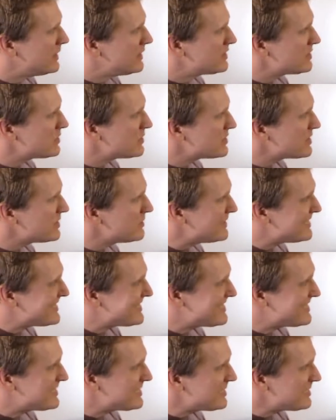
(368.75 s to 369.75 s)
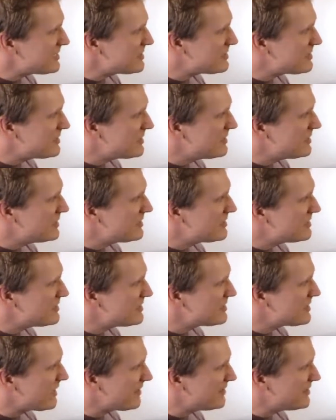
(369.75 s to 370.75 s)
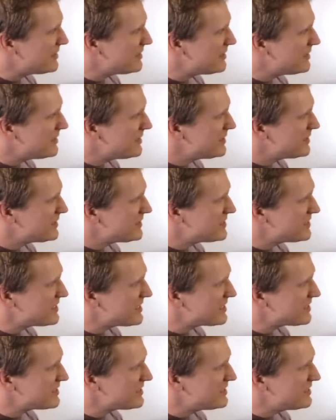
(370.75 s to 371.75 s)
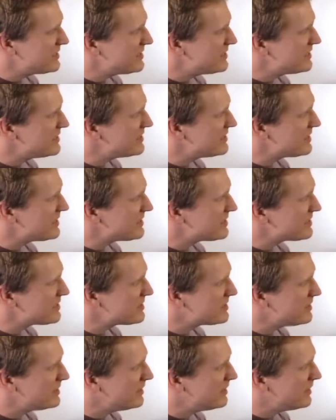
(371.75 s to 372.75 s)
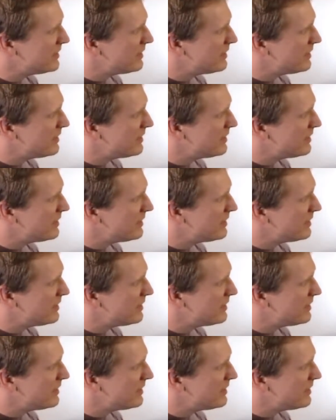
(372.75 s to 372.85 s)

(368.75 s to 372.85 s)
So it's going to be 6, 7, 6, 6,